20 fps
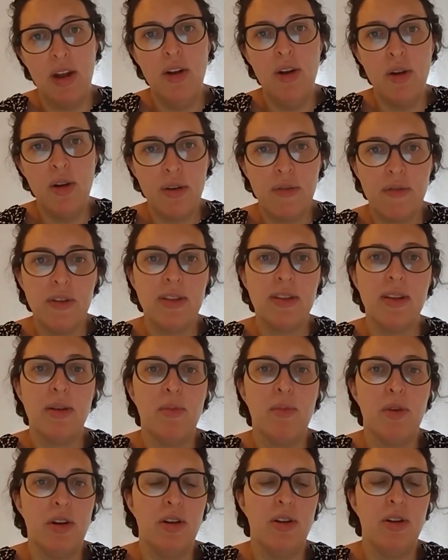look for
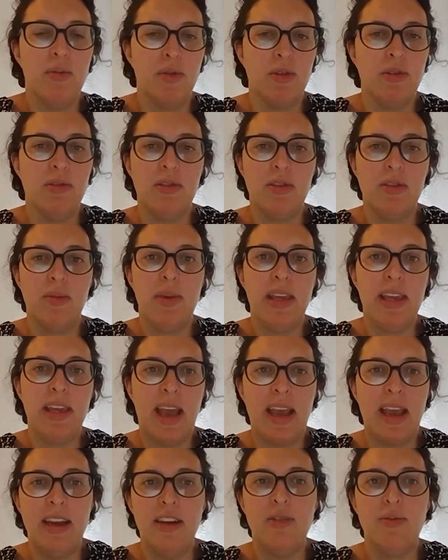someone who wants to
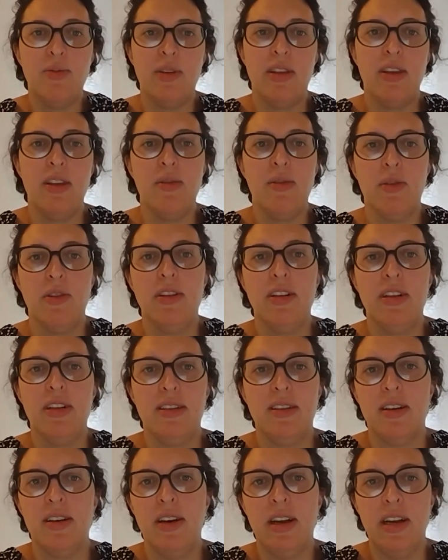engage with you on the
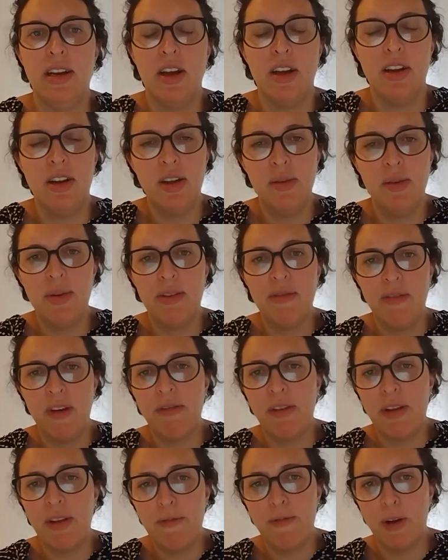design and who is
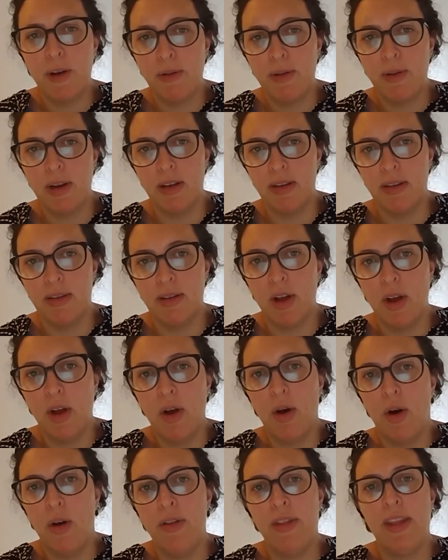very focused
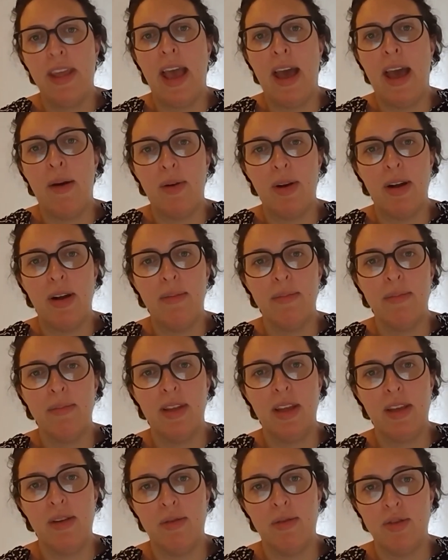on the outcomes
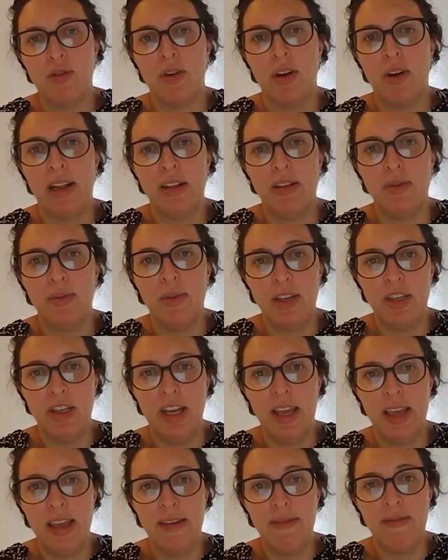that you're trying to
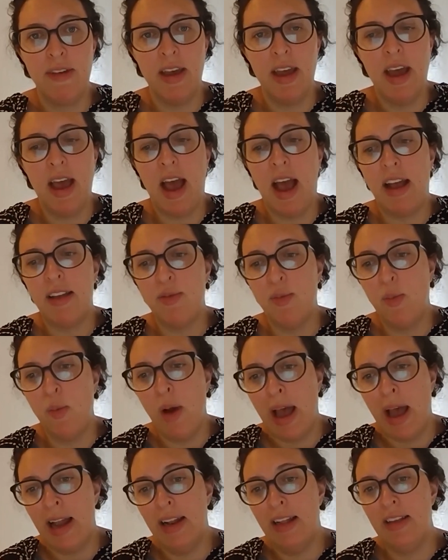achieve, as
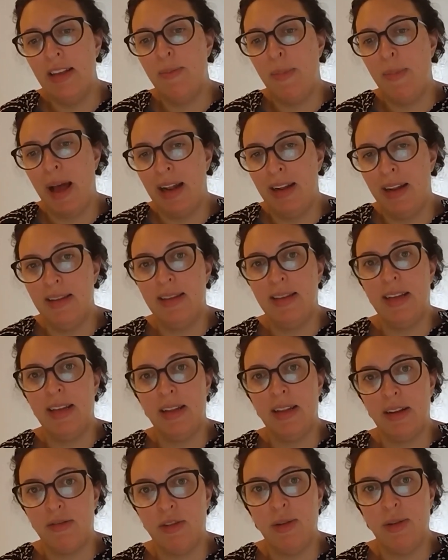well as balancing
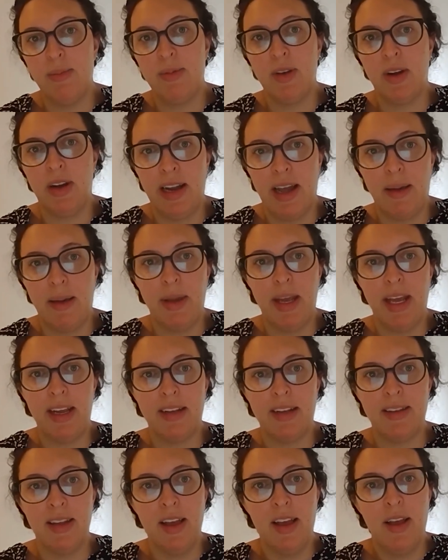the group
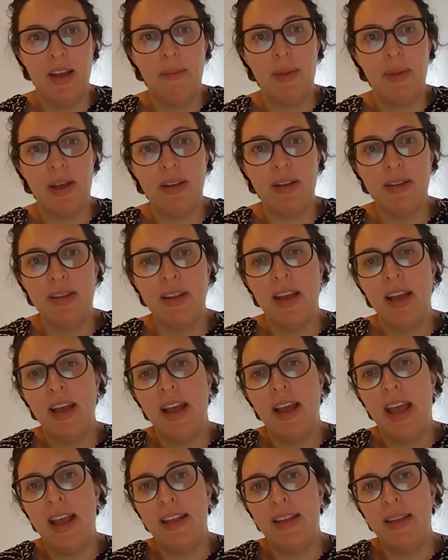dynamics, because
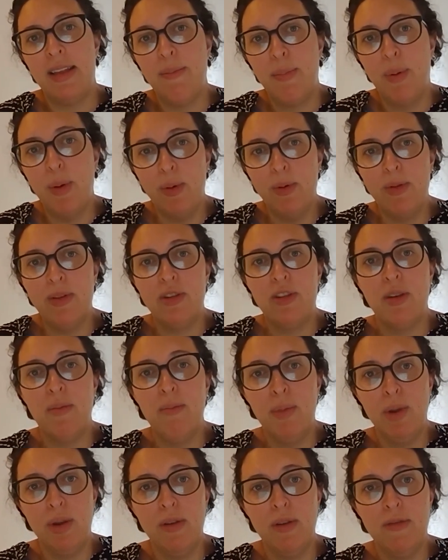it's important to
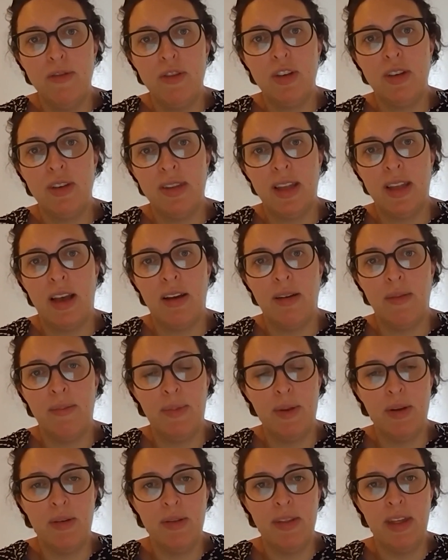move just that
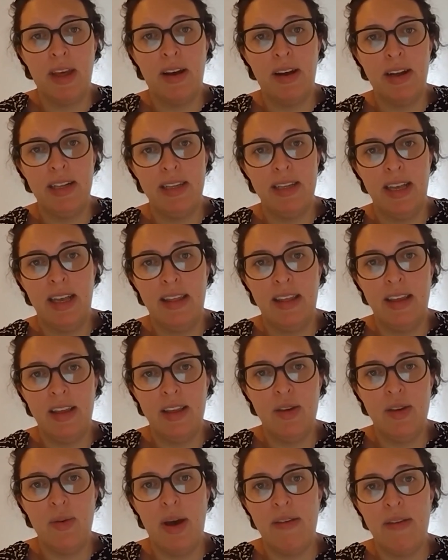beyond that idea that
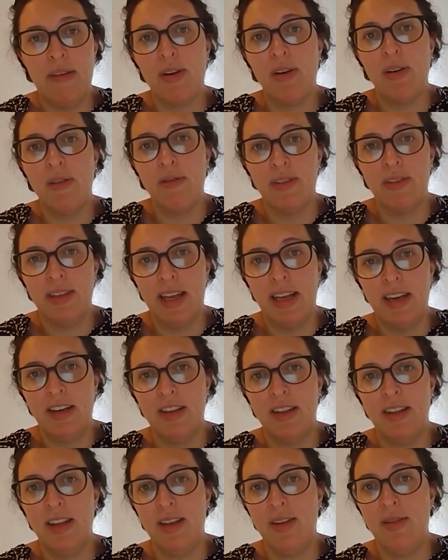you have a
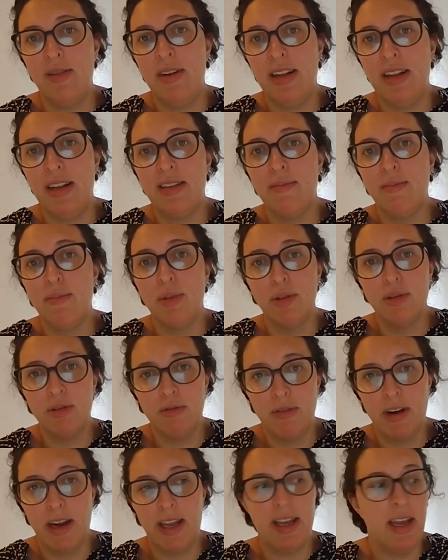conversation that you need to
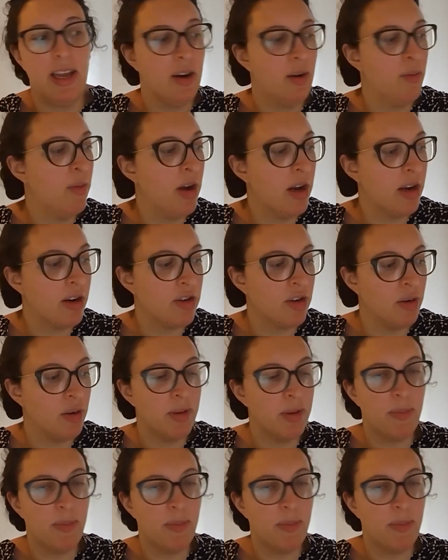moderate in a workshop